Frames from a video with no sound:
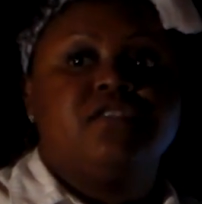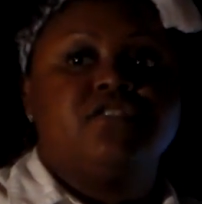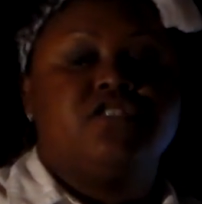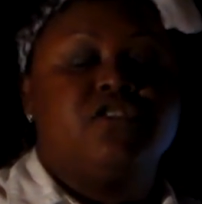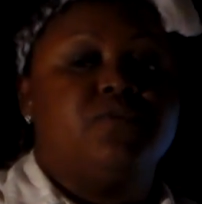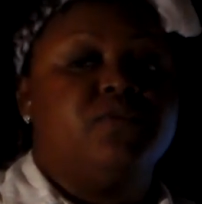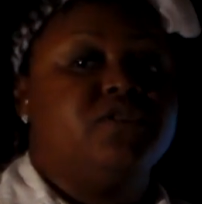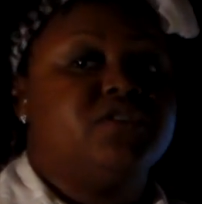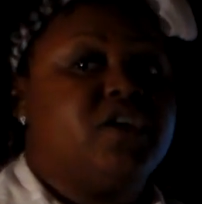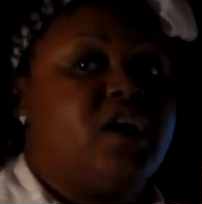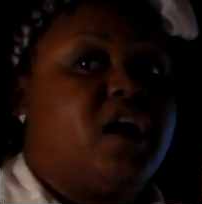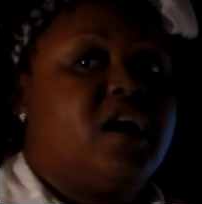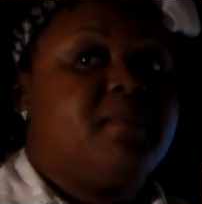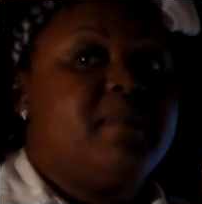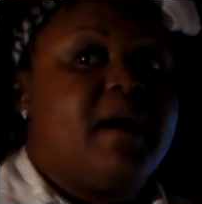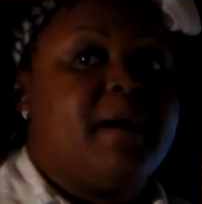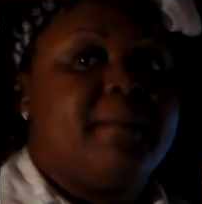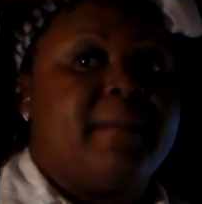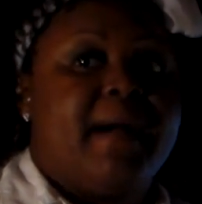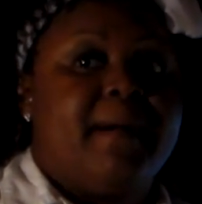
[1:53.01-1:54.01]
So we'll talk
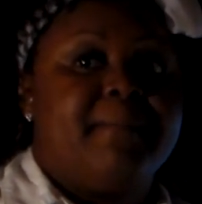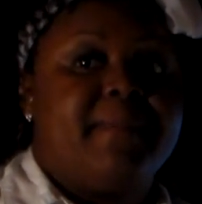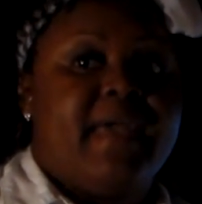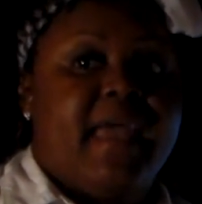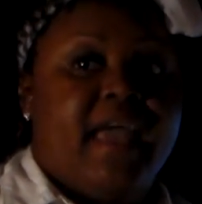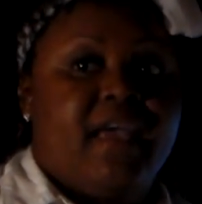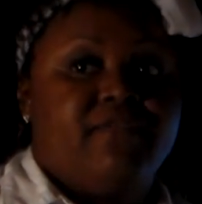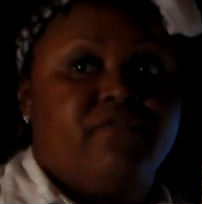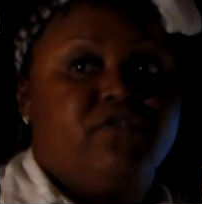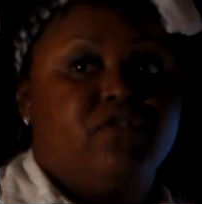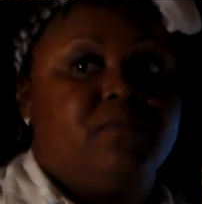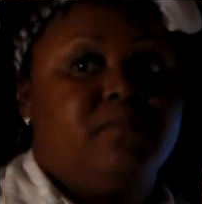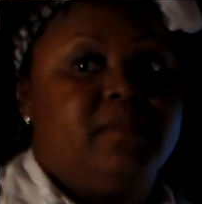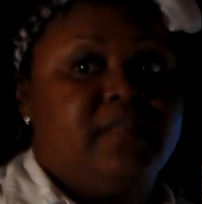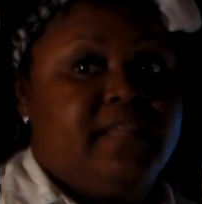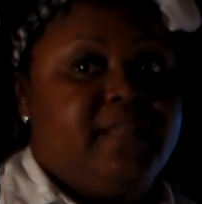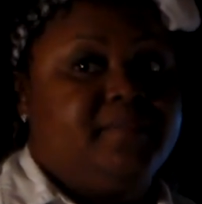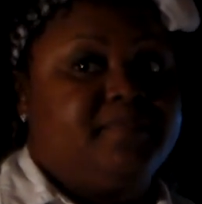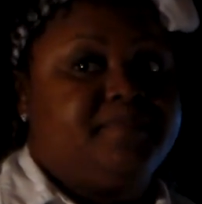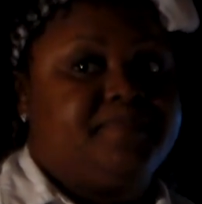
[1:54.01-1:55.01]
about my behavioral
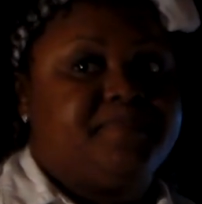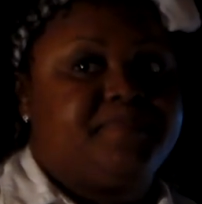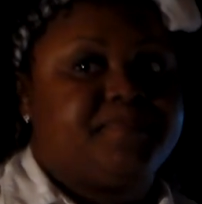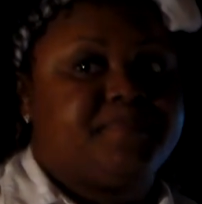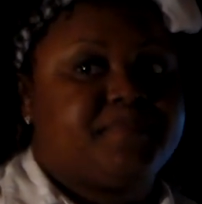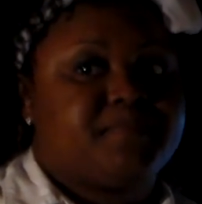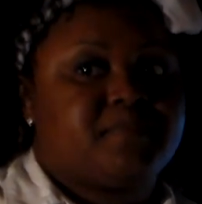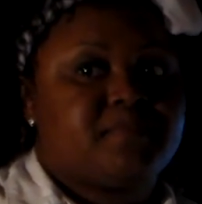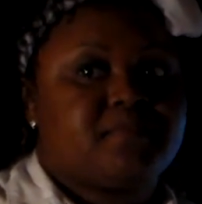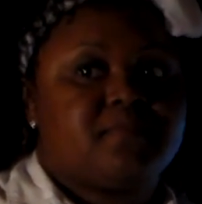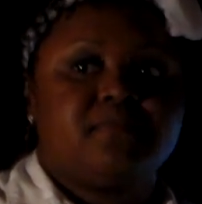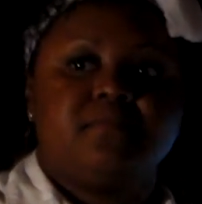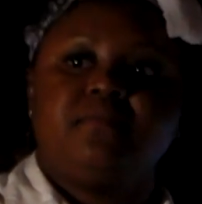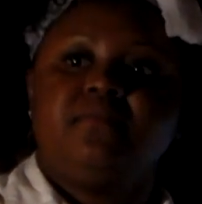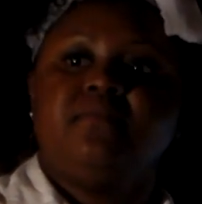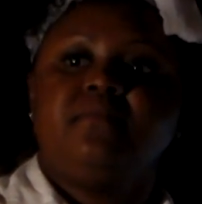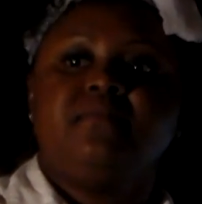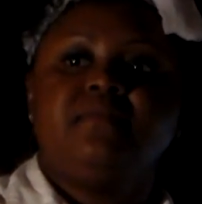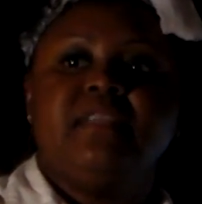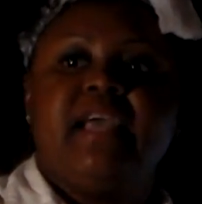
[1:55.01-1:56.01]
blend.
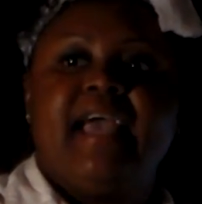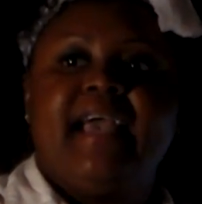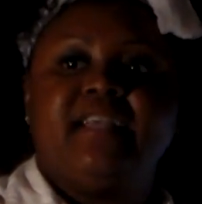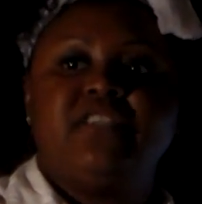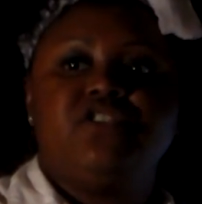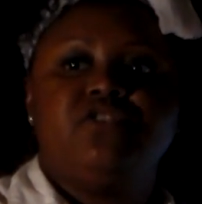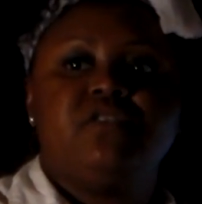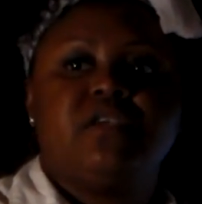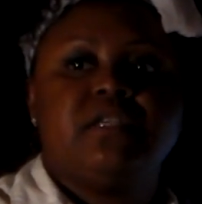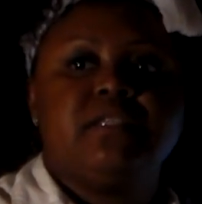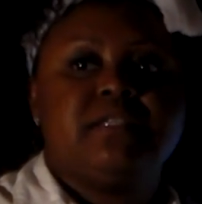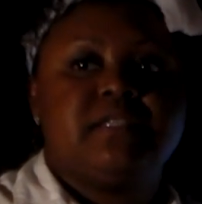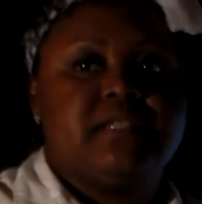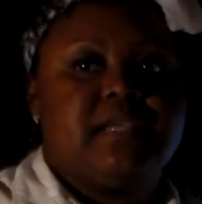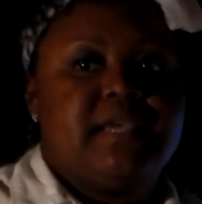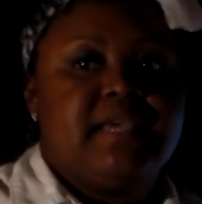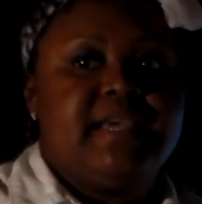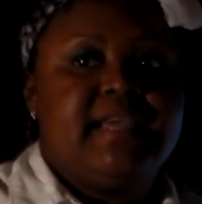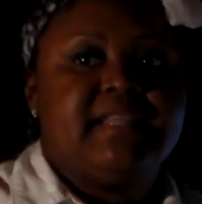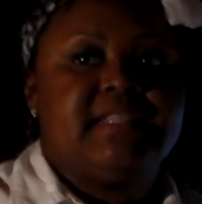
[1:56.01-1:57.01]
As you can
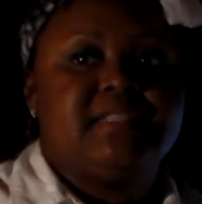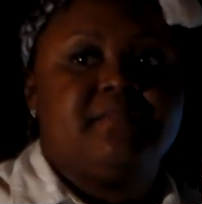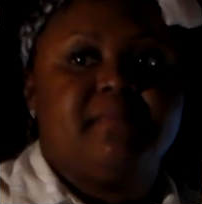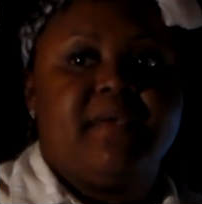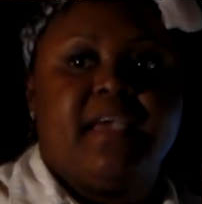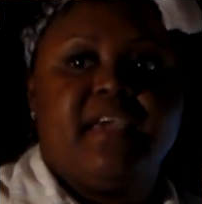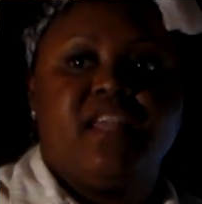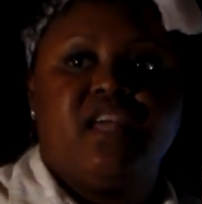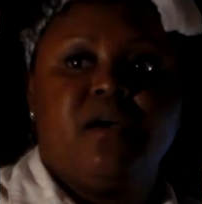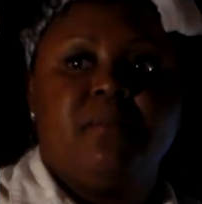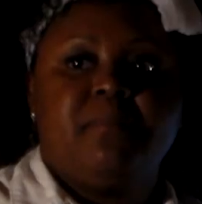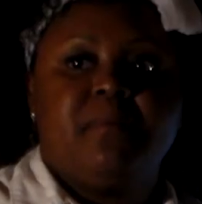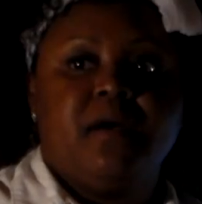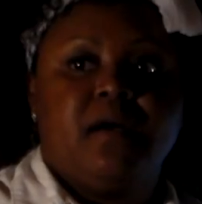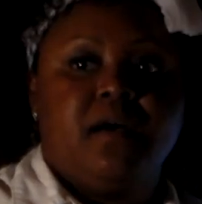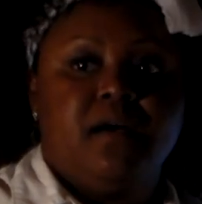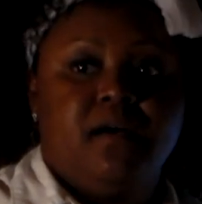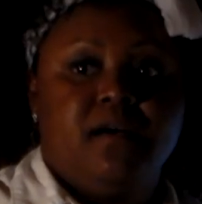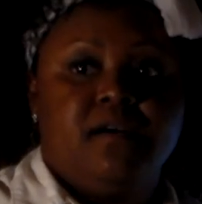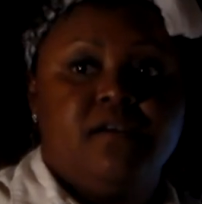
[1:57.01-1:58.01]
see, it's made up
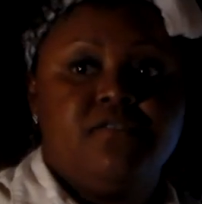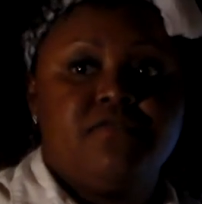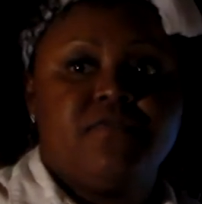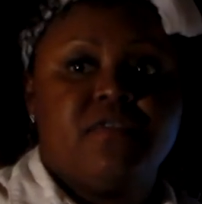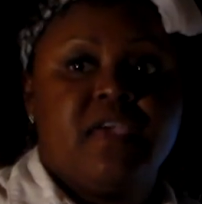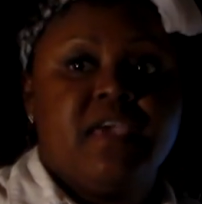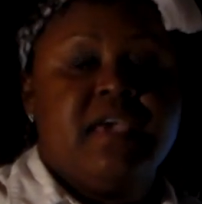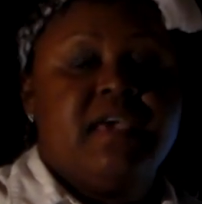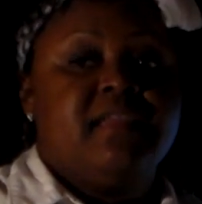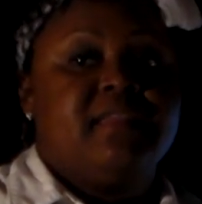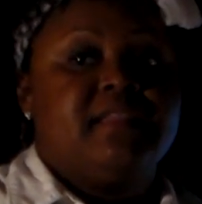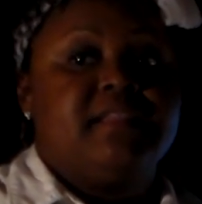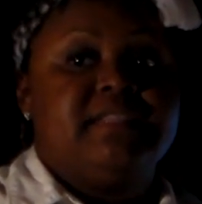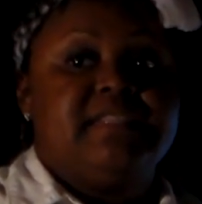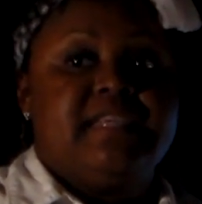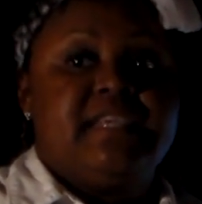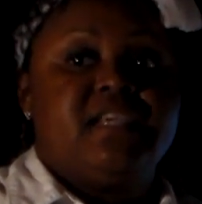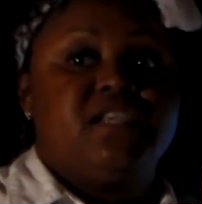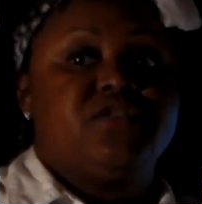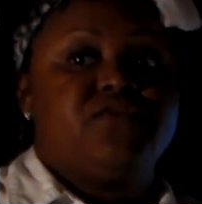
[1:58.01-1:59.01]
of the
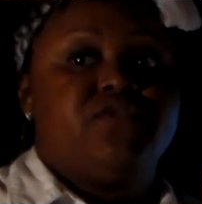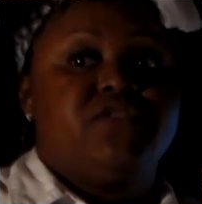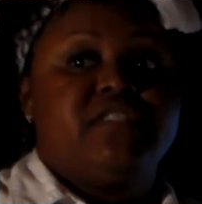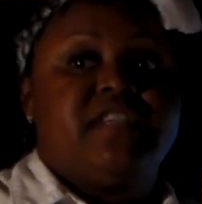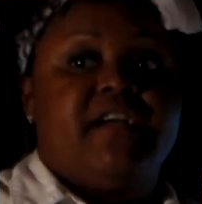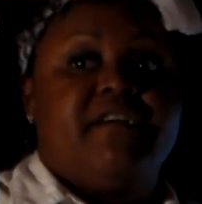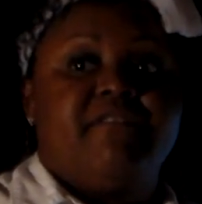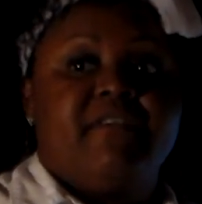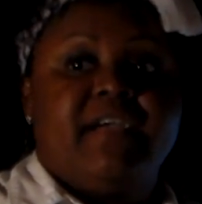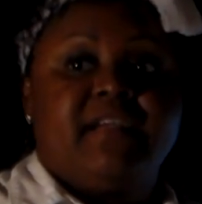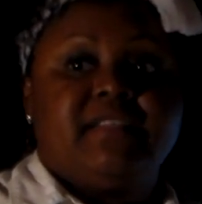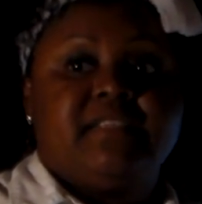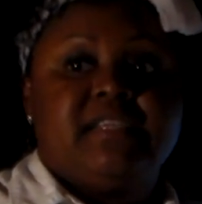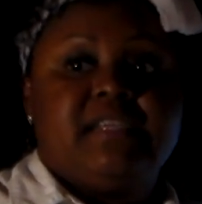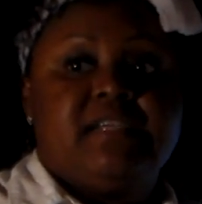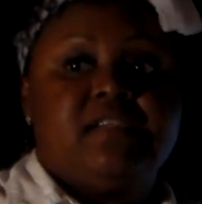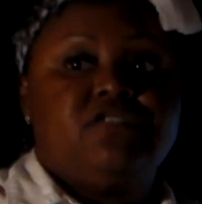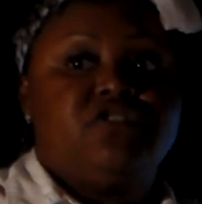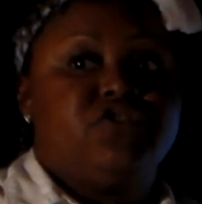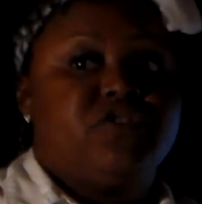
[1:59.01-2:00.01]
D is for
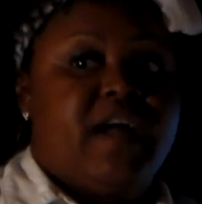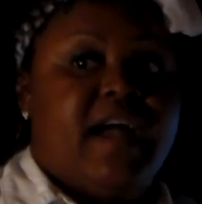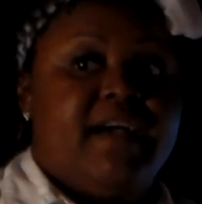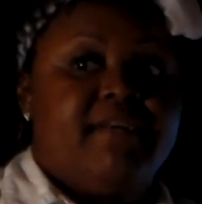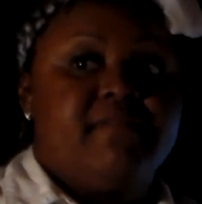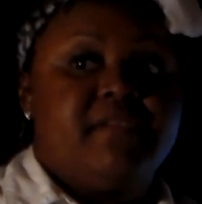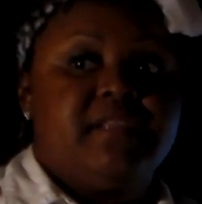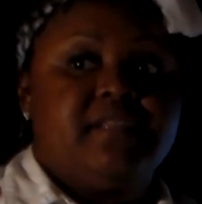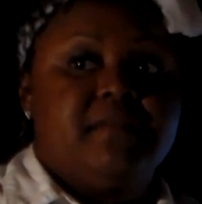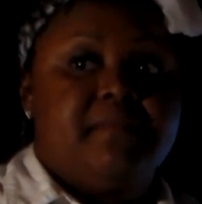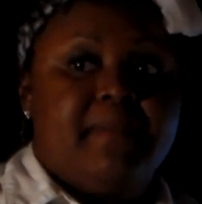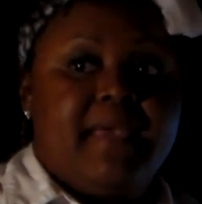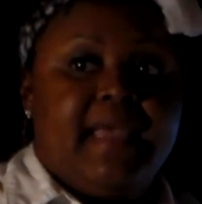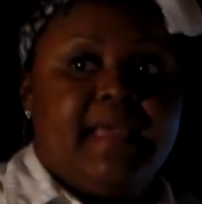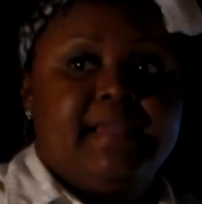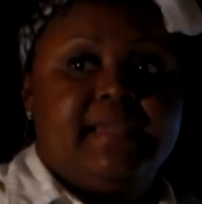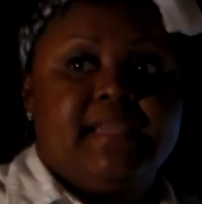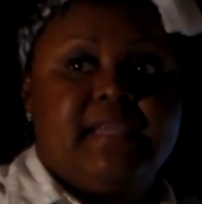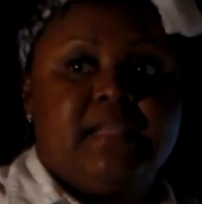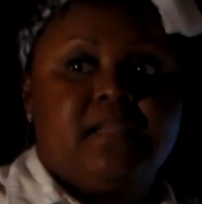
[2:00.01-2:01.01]
directing, driving,
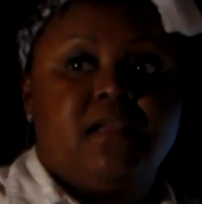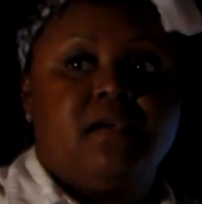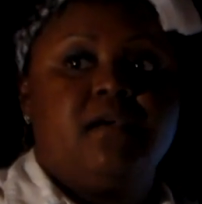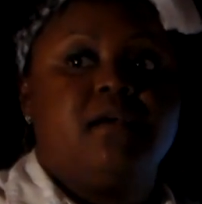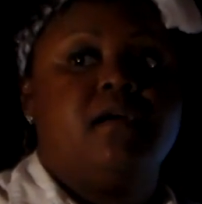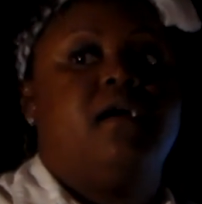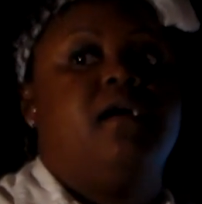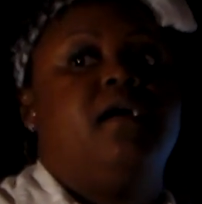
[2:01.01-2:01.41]
demanding,